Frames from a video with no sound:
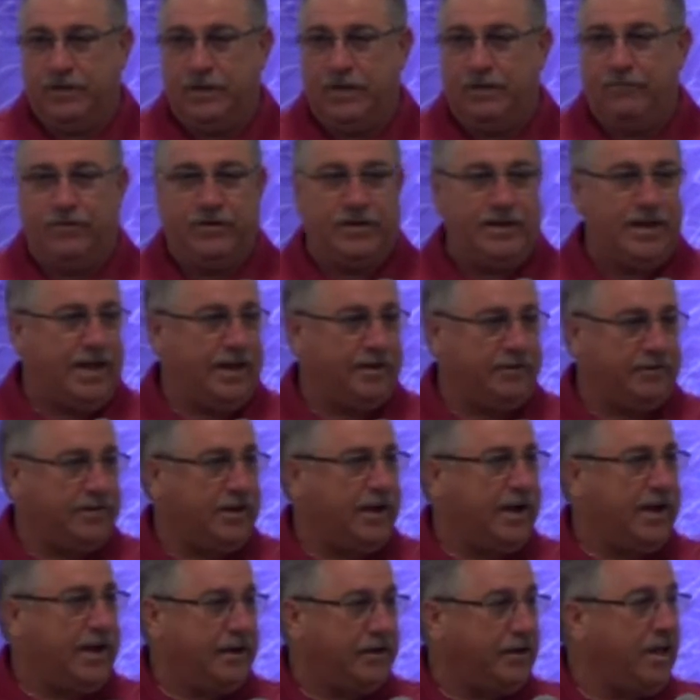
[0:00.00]
Even that
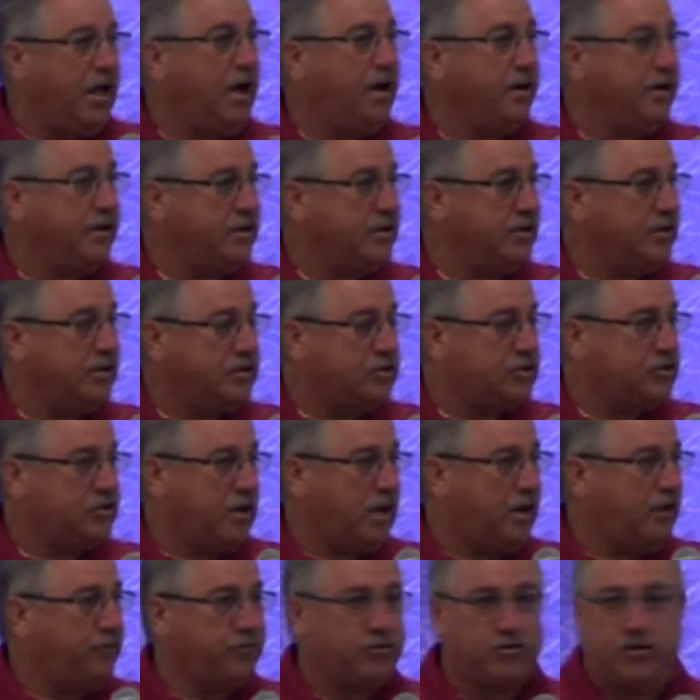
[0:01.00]
dialogue
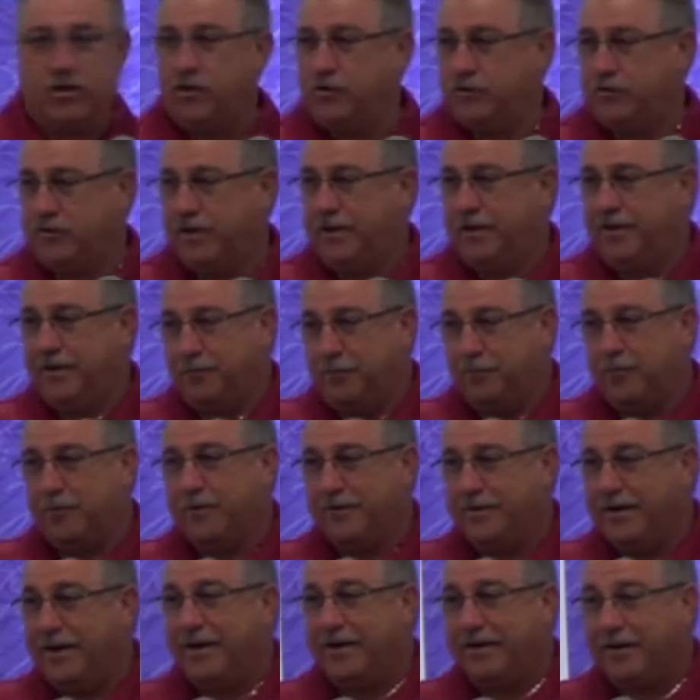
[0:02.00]
itself shows that
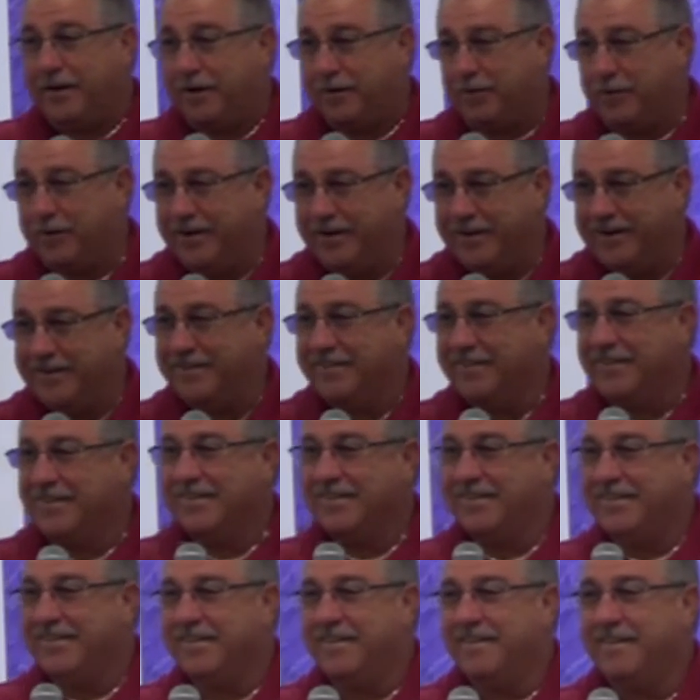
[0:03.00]
we're not all right.
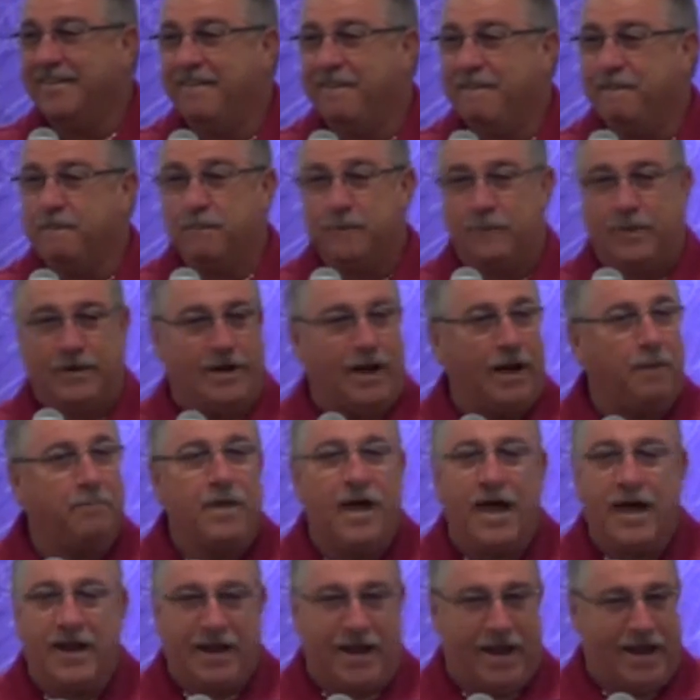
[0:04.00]
But I'm
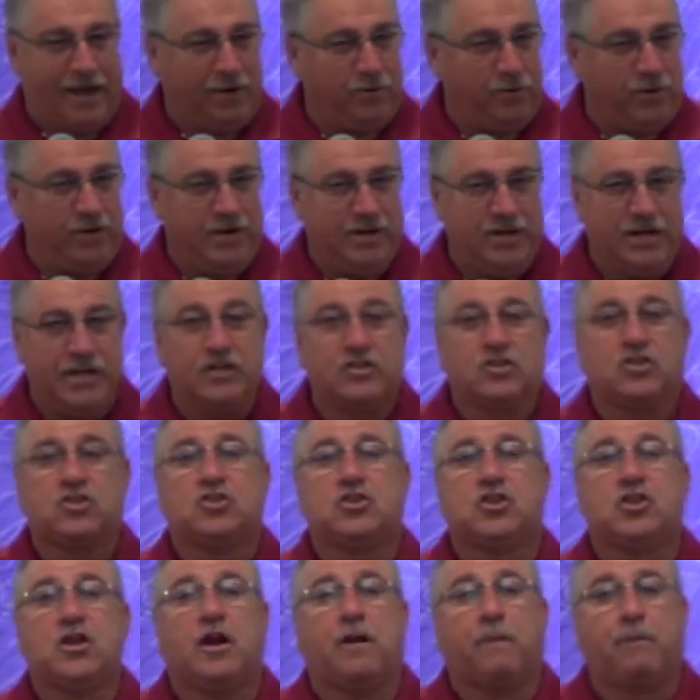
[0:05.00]
not angry.
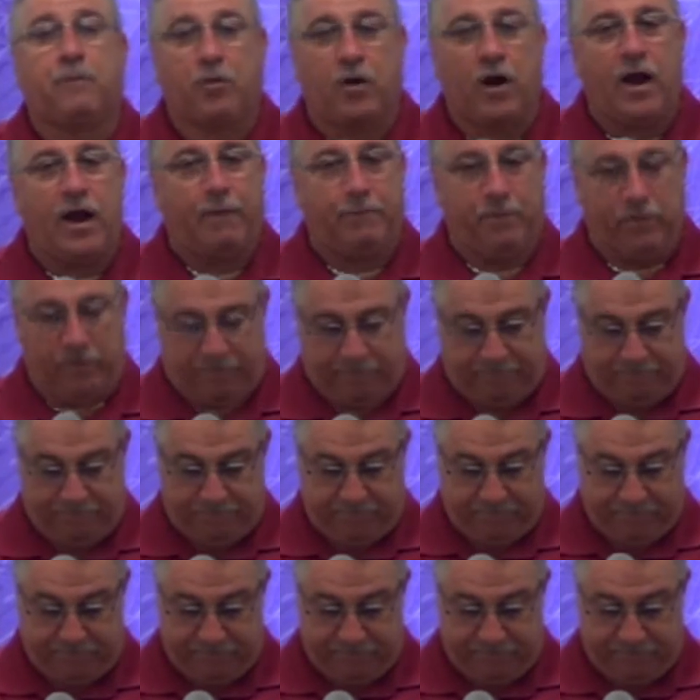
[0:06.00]
It's their problem.